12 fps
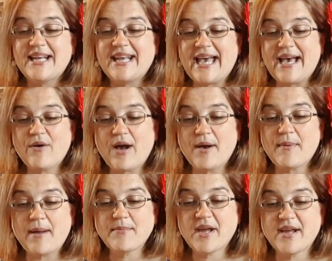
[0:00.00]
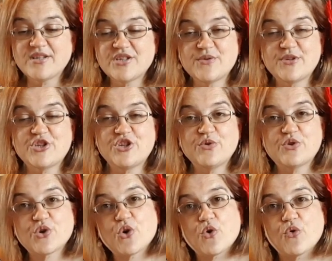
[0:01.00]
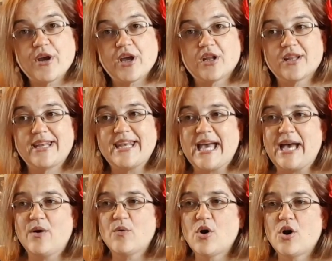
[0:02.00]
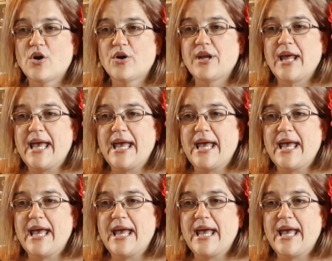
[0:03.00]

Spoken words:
Now I'm going to do a tutorial now on